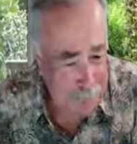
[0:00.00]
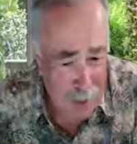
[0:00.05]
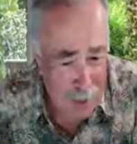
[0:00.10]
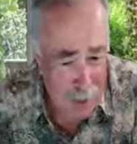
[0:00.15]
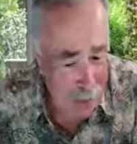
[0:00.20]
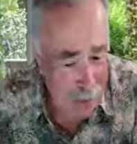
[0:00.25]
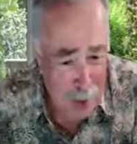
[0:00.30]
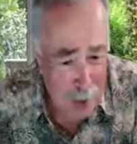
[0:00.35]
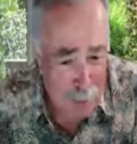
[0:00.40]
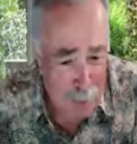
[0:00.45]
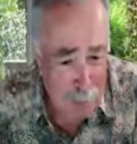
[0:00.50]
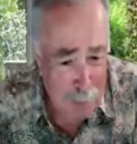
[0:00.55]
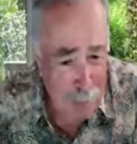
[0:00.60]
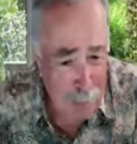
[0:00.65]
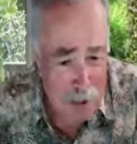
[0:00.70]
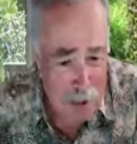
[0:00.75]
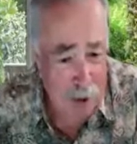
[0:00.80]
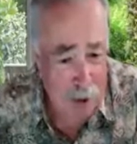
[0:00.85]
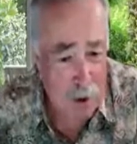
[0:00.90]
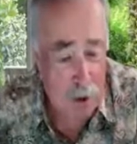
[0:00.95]
a couple of
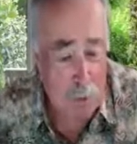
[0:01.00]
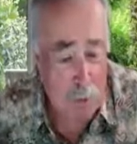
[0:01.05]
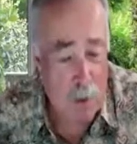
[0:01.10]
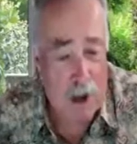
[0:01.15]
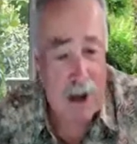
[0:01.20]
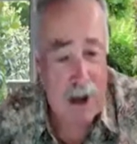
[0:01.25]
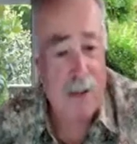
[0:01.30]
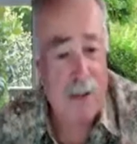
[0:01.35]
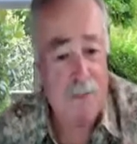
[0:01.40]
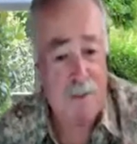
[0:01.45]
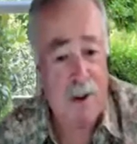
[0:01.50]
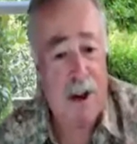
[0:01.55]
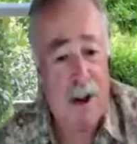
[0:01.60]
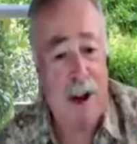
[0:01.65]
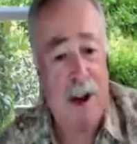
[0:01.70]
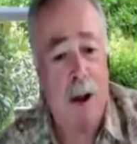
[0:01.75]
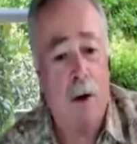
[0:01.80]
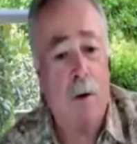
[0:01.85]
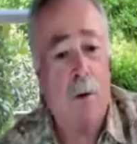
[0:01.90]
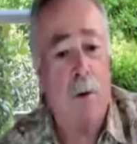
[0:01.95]
weeks ago, and we did the
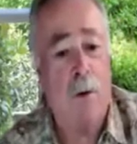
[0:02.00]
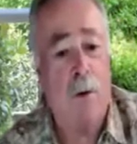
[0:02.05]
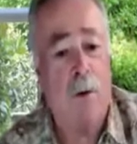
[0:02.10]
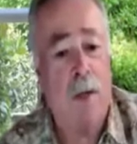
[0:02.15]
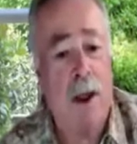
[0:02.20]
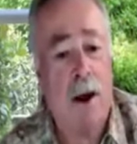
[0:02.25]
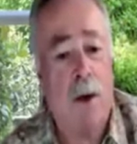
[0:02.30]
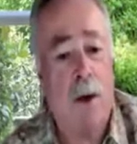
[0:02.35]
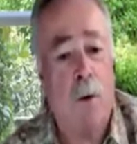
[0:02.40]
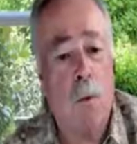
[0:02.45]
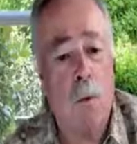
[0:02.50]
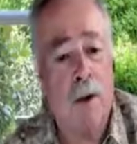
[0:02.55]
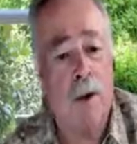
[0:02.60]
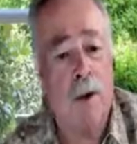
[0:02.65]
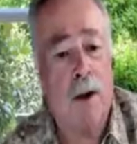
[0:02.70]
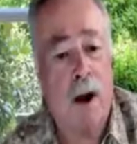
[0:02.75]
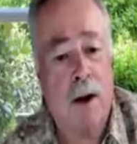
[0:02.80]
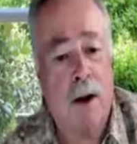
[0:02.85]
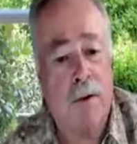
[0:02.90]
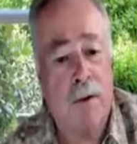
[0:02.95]
video there
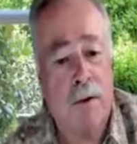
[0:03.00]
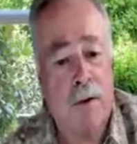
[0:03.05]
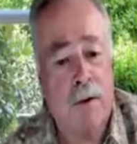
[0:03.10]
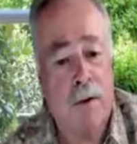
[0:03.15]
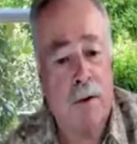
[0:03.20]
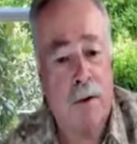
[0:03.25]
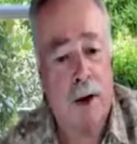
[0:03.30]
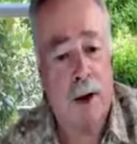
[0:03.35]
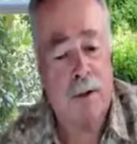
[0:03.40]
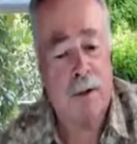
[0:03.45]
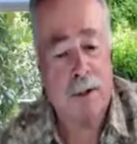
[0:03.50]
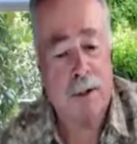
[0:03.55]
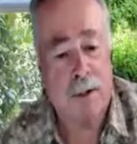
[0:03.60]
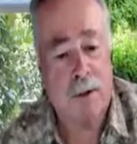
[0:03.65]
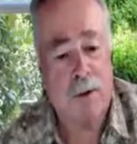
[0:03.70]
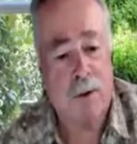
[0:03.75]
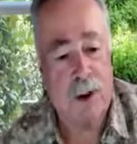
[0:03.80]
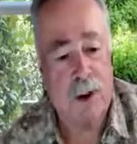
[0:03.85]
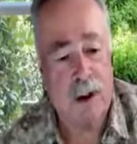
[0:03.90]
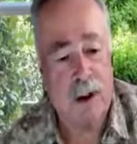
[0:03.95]
with Dr.
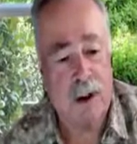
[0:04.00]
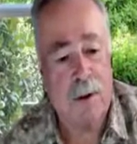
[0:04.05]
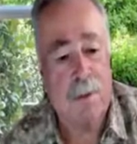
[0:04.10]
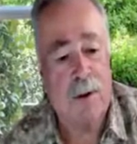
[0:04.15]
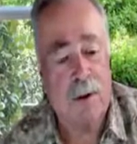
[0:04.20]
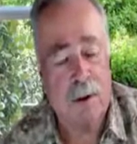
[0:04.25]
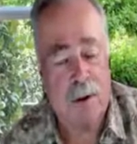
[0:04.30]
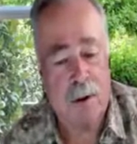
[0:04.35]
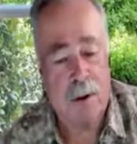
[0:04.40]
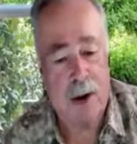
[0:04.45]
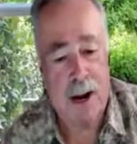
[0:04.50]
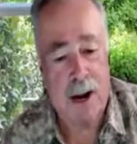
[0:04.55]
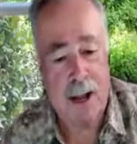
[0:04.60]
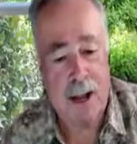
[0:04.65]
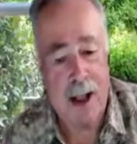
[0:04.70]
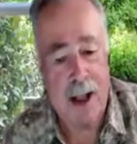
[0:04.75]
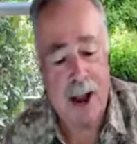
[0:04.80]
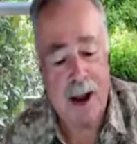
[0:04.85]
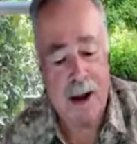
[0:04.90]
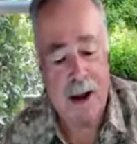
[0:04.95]
Jeffrey demonstrating
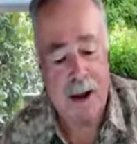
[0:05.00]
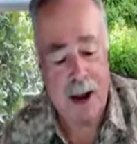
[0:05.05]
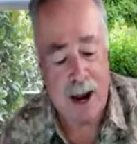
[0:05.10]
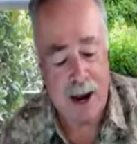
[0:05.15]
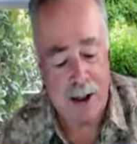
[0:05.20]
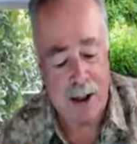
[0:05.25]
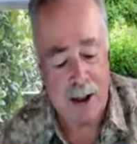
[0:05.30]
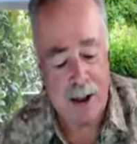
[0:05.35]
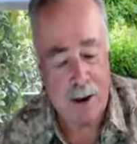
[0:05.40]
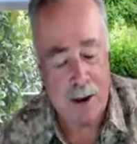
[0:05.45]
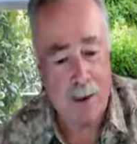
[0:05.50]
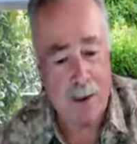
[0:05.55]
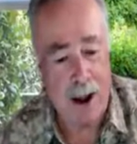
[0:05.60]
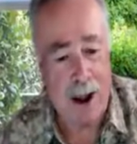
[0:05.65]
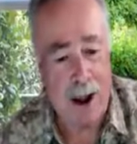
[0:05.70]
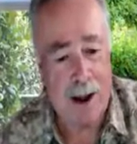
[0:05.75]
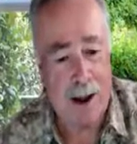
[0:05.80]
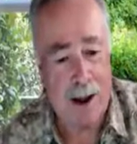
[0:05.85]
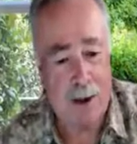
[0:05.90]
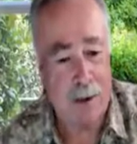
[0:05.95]
that, and then we
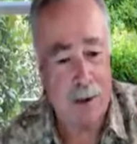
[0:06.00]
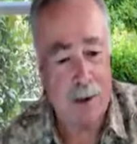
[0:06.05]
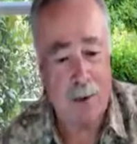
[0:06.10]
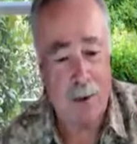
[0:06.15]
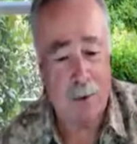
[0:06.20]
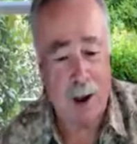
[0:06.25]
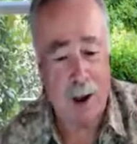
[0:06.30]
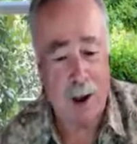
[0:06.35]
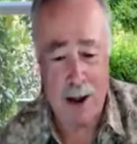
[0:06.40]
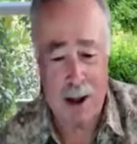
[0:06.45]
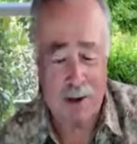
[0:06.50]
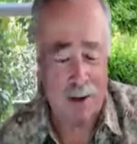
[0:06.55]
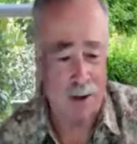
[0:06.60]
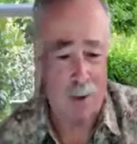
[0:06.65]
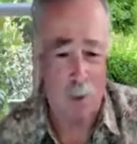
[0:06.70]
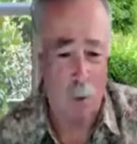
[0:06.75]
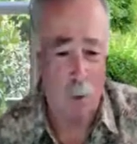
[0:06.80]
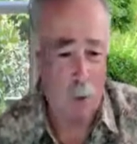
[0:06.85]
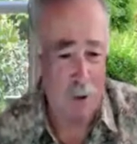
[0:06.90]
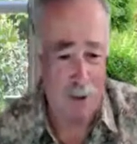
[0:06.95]
had a lot of questions. Well, how does
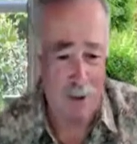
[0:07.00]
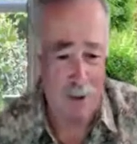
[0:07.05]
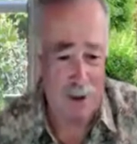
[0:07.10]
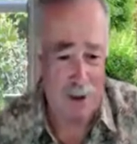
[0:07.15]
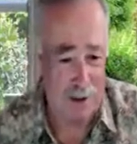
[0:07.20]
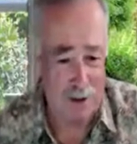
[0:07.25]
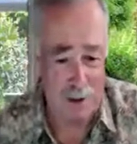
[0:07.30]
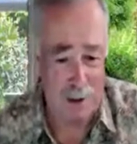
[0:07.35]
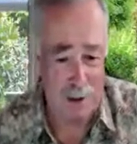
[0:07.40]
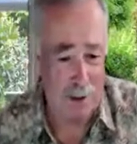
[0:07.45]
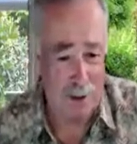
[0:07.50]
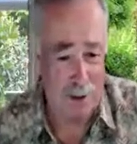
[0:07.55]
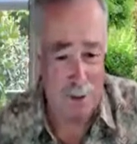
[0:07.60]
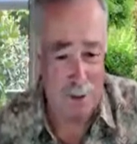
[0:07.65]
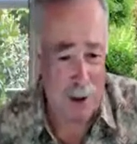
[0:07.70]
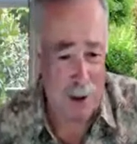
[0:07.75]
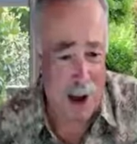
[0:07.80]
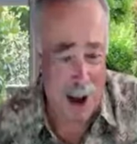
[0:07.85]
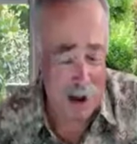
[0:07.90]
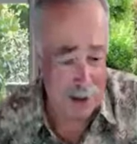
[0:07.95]
it work that it's still in
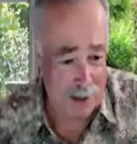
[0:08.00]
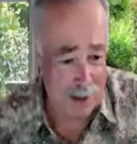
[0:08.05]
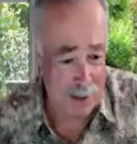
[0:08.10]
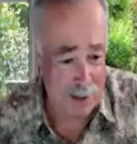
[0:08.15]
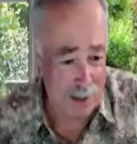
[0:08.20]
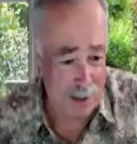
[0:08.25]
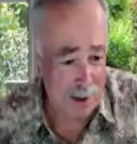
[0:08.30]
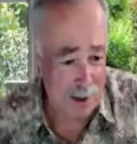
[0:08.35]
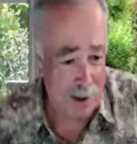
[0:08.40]
the package?